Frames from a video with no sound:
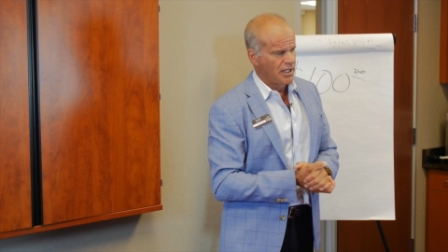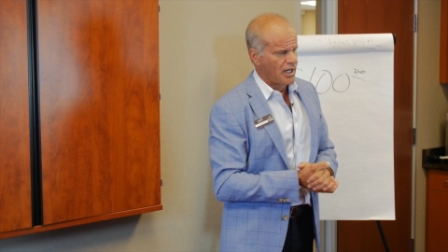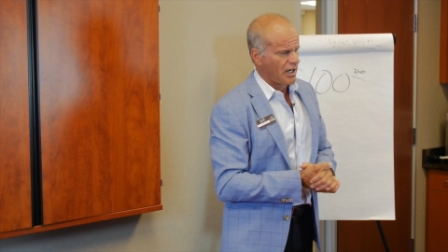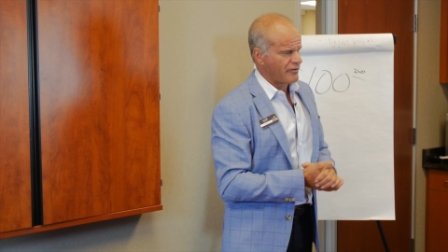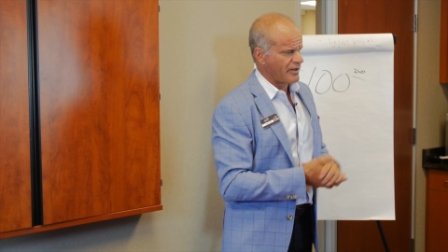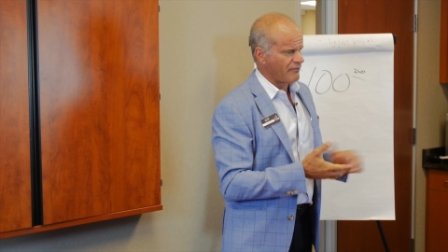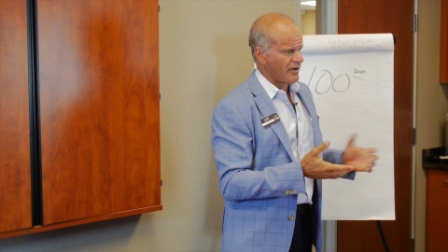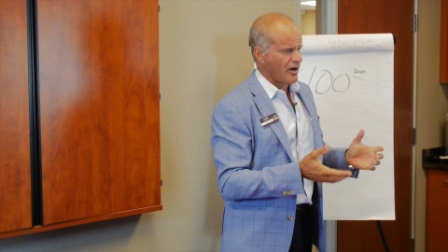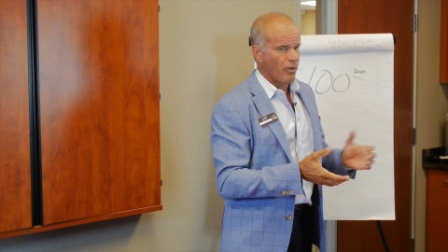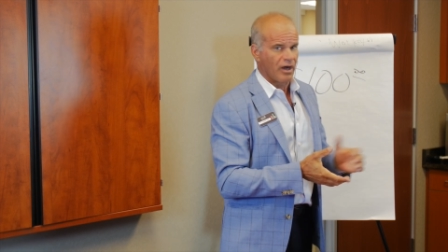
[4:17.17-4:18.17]
Uh, we've done
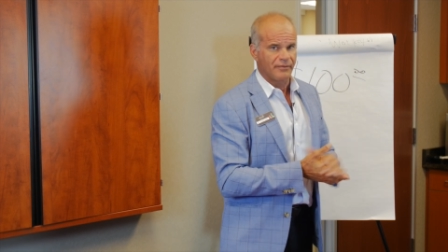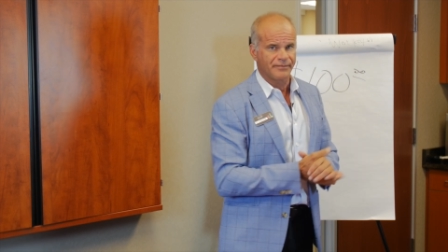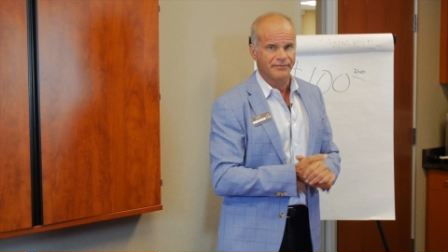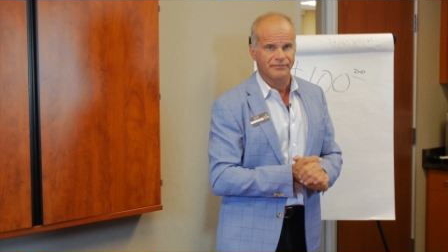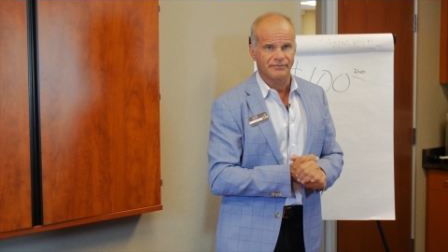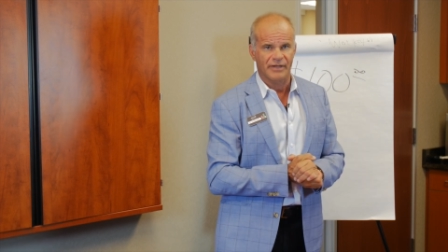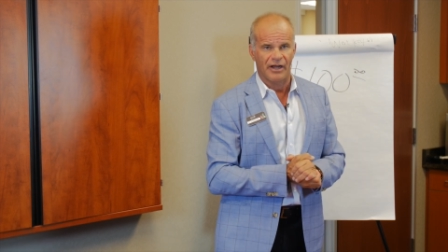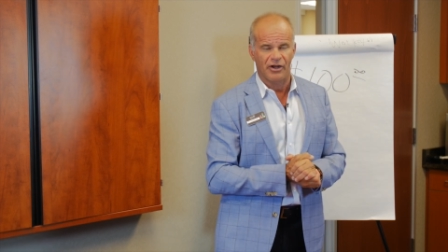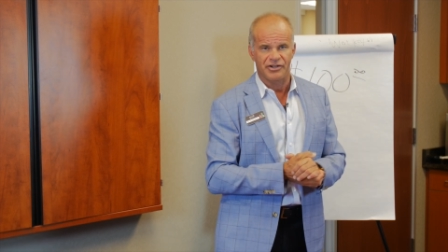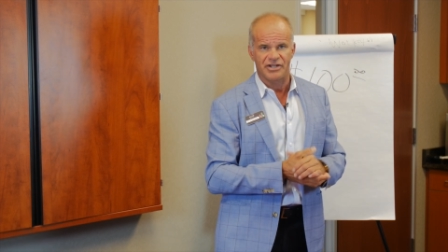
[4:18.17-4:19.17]
very well. We
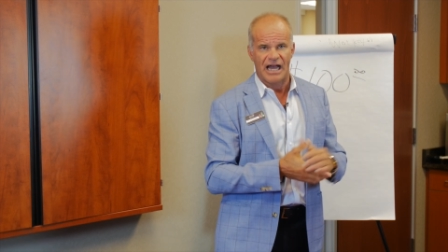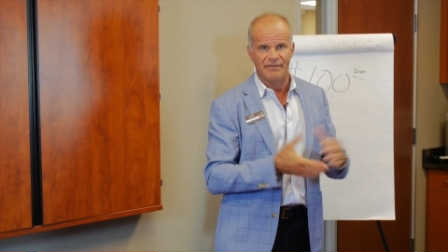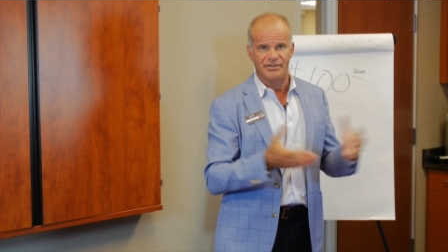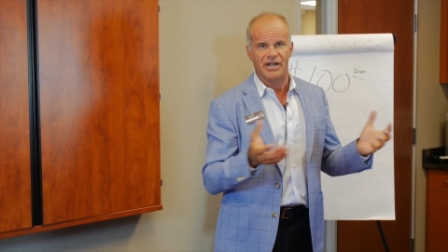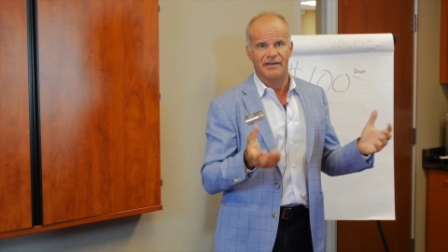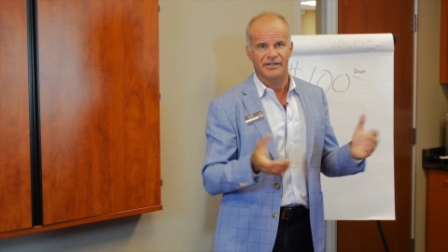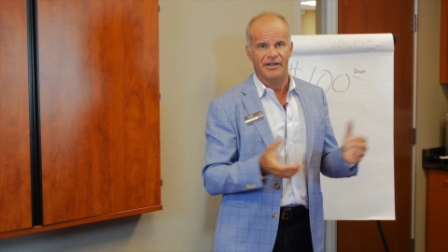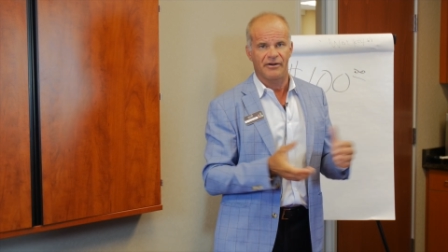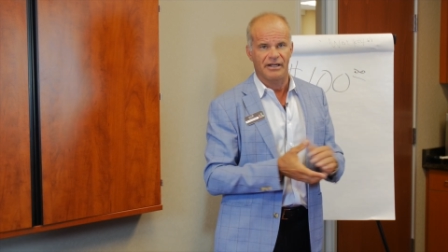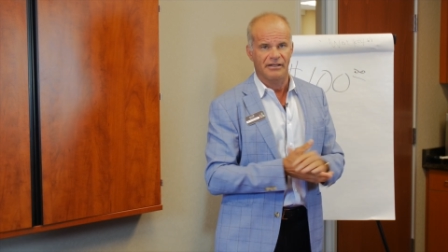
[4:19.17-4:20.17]
got good jobs and job
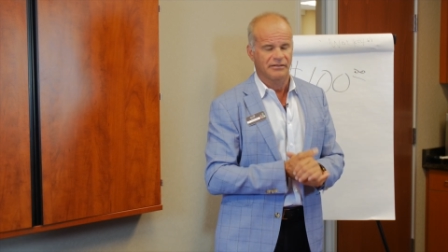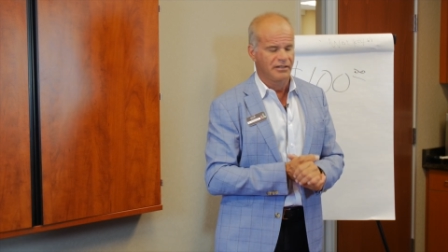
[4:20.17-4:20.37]
security.